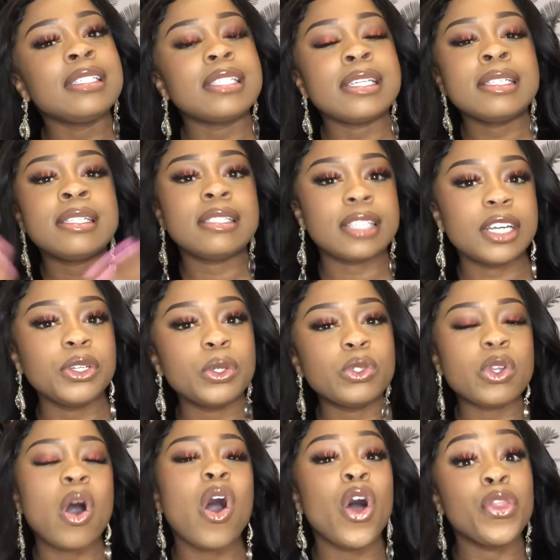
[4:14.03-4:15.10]
and signals
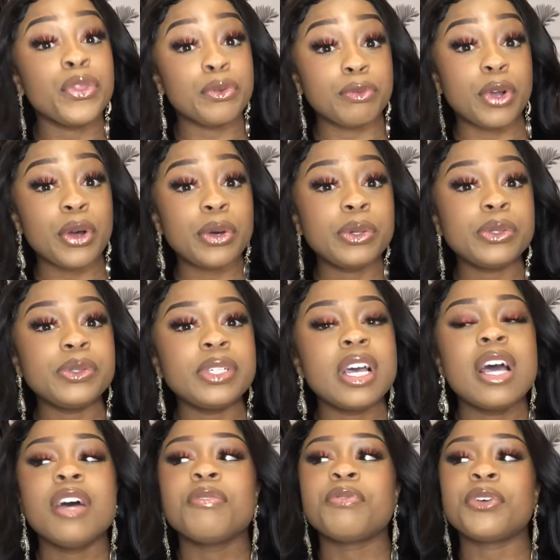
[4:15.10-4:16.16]
on the road
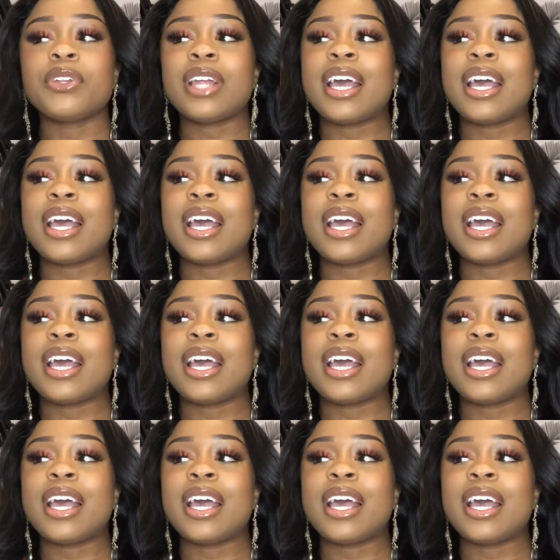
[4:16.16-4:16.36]
for